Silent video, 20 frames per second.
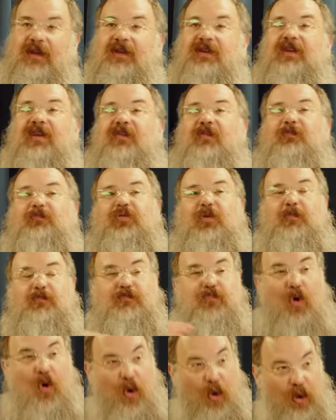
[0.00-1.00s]

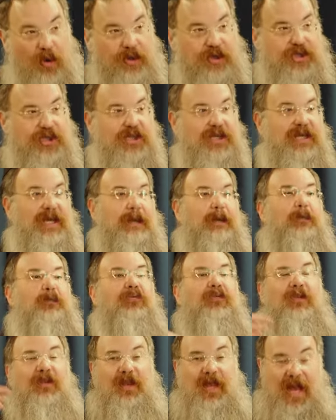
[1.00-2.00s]
disproportionate
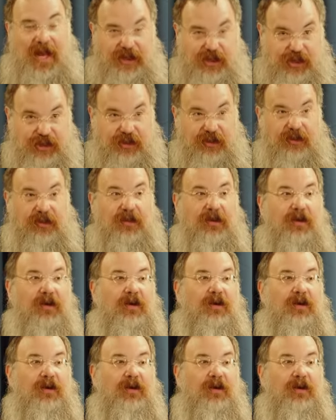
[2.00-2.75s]
pleasure